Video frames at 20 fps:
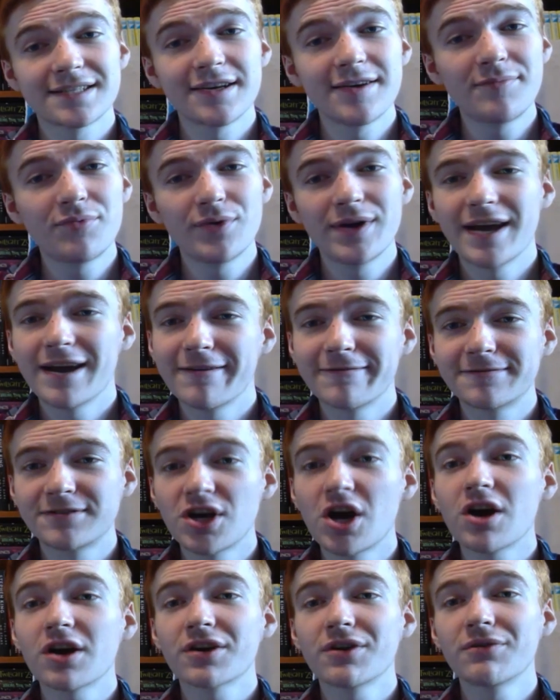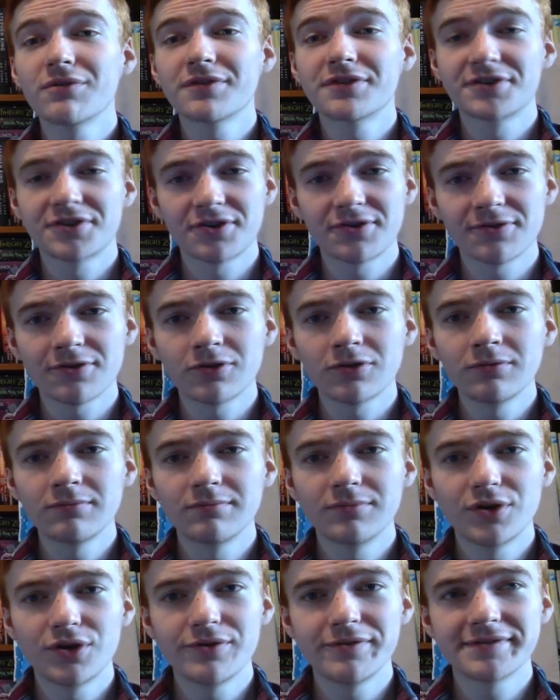up, we have Taco the Turtle,
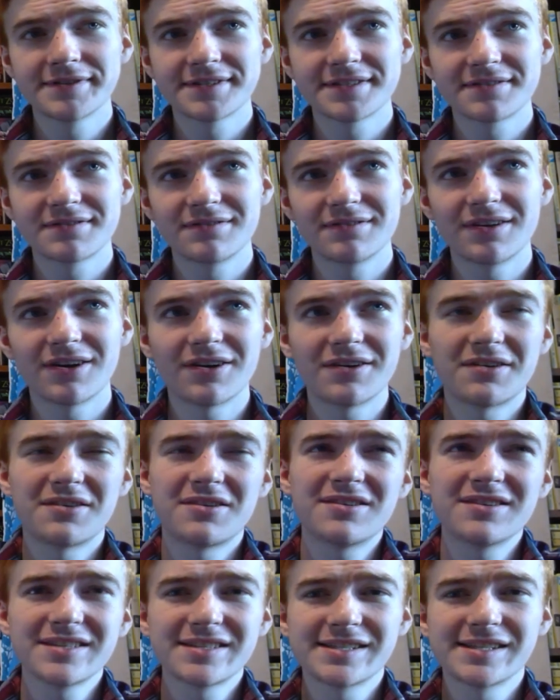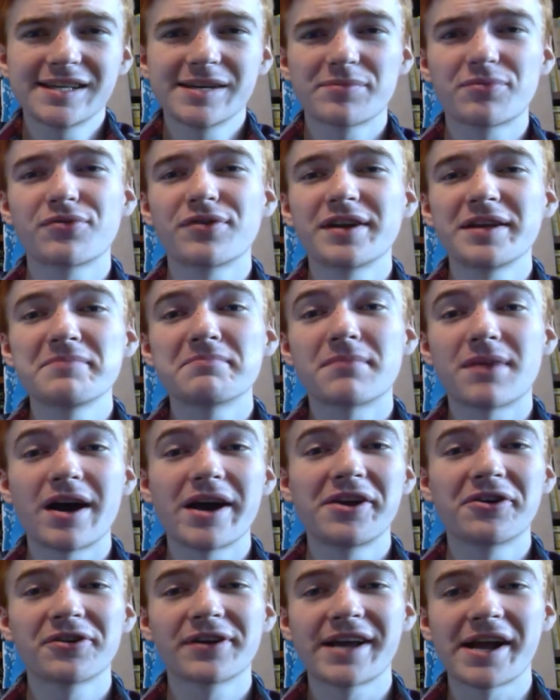who's honestly a pretty
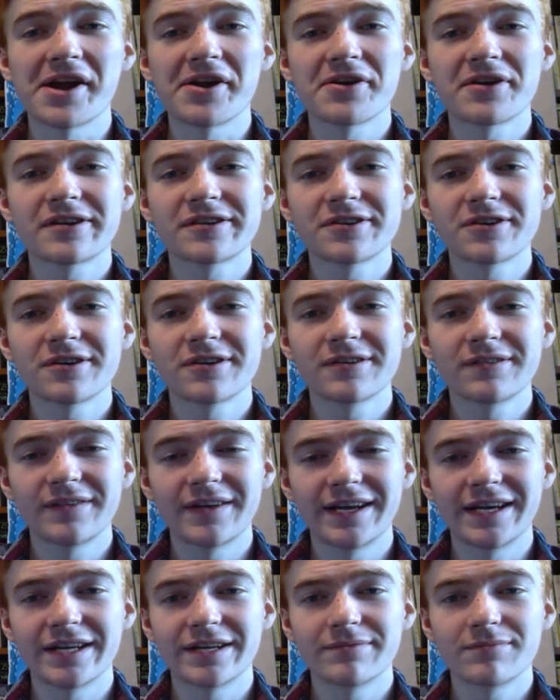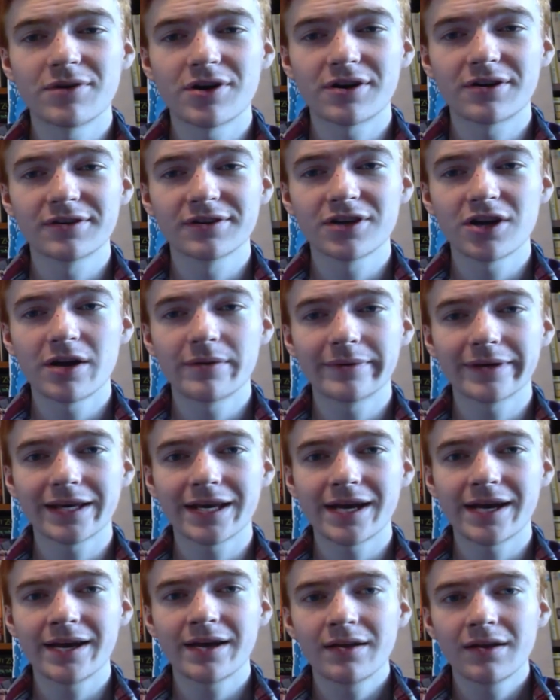minor character in modern Comic
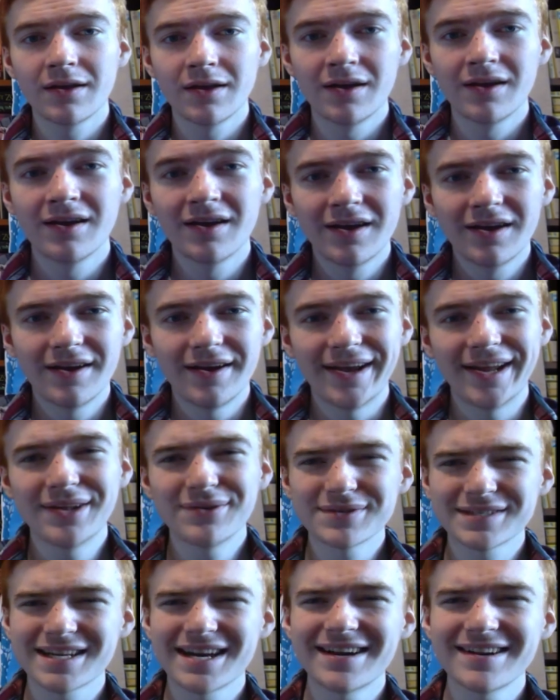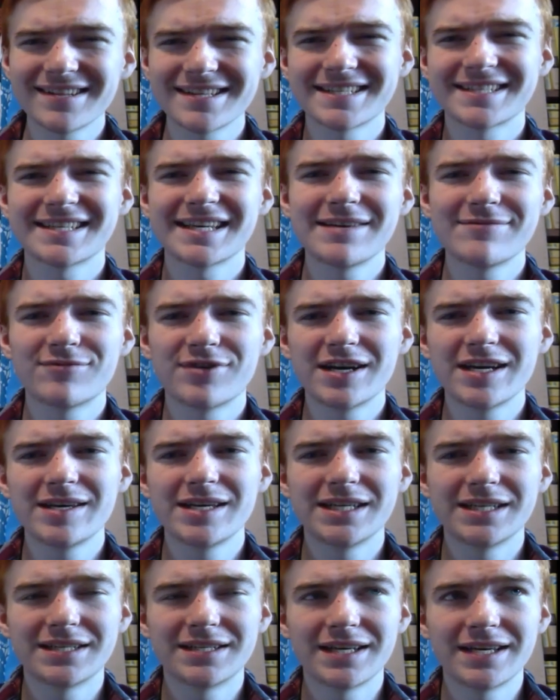Cat. And it was kind of the same
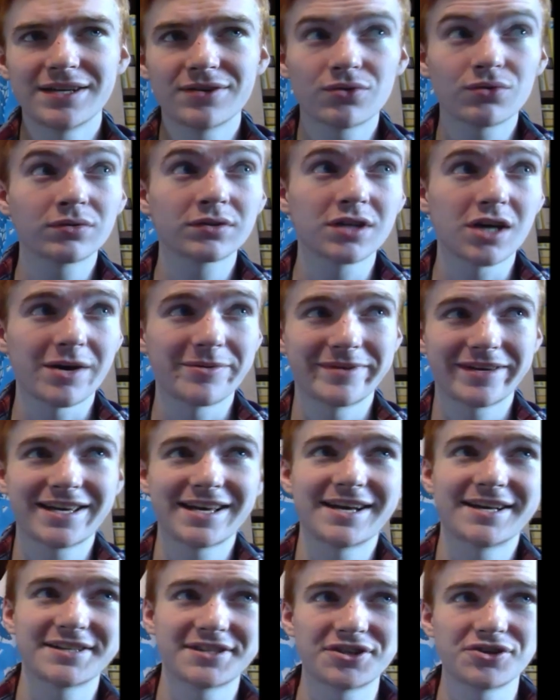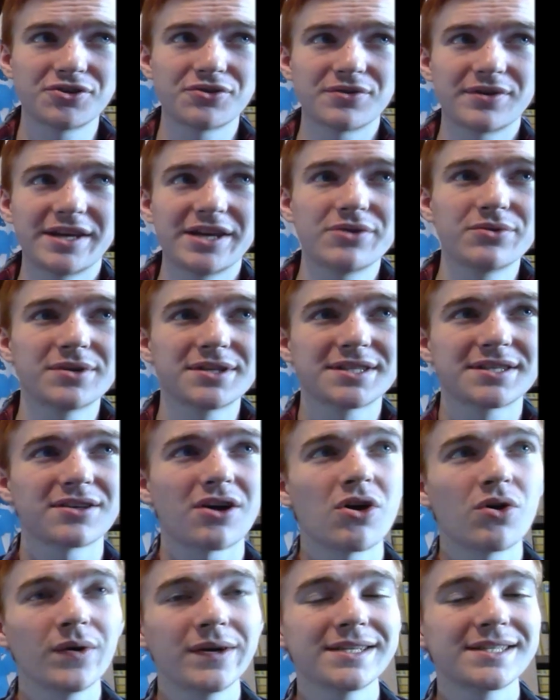way in old Comic Cat too. He was
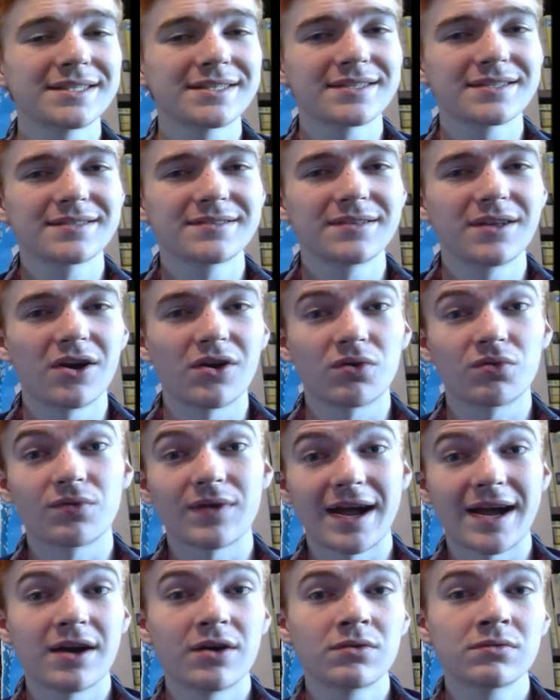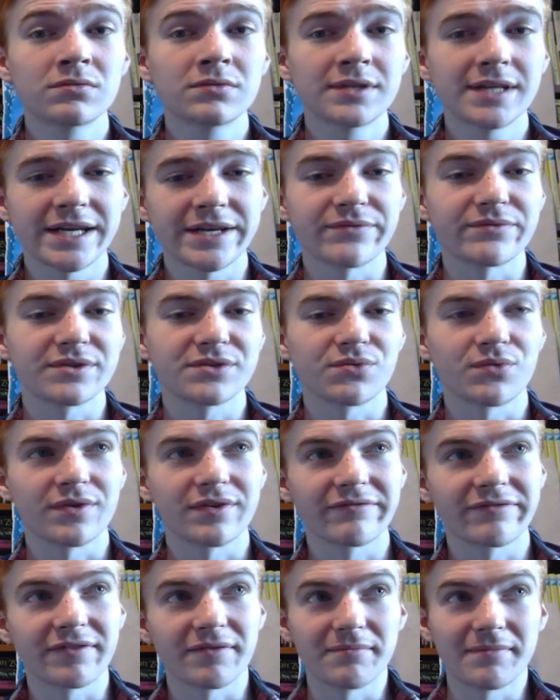always around and was one
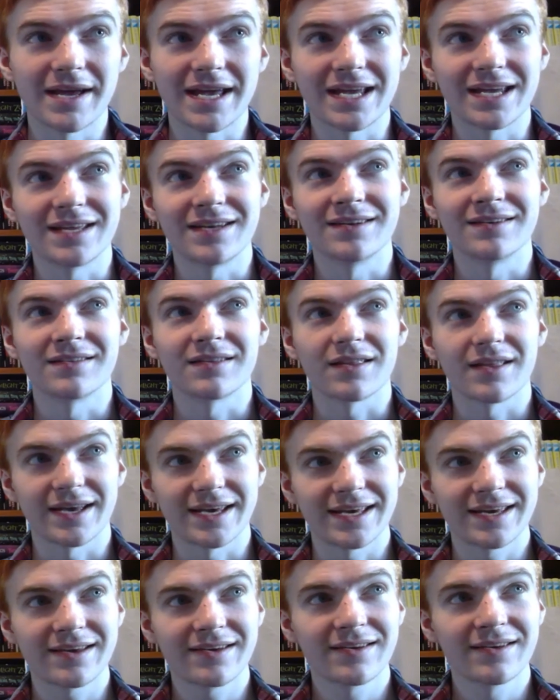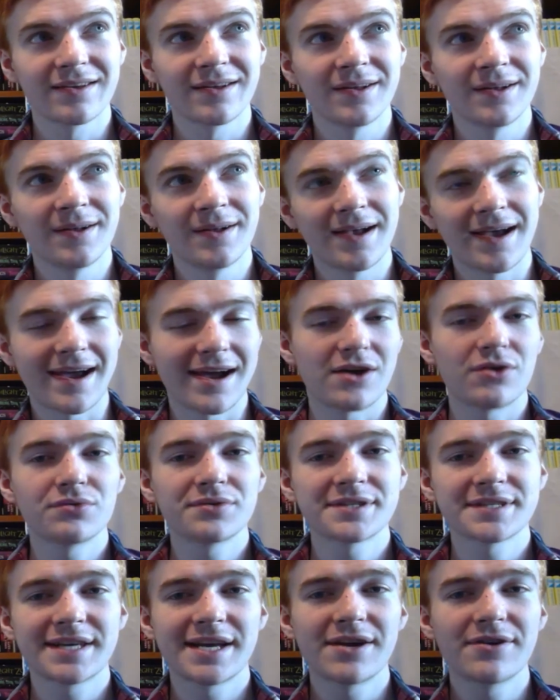of the main, like,
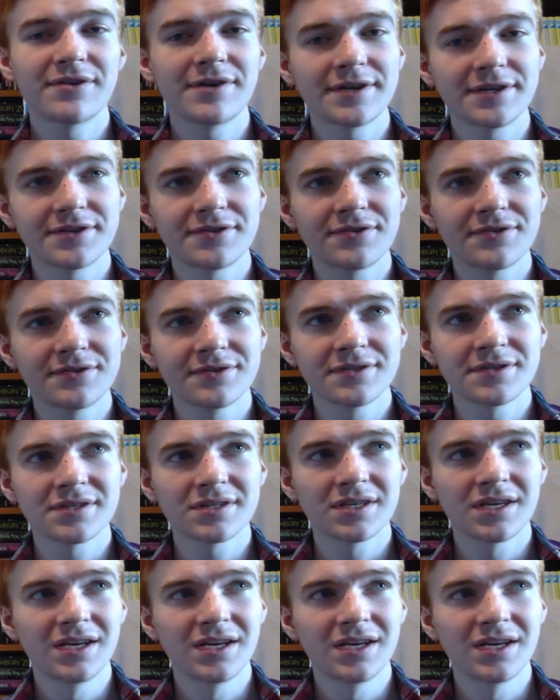house characters,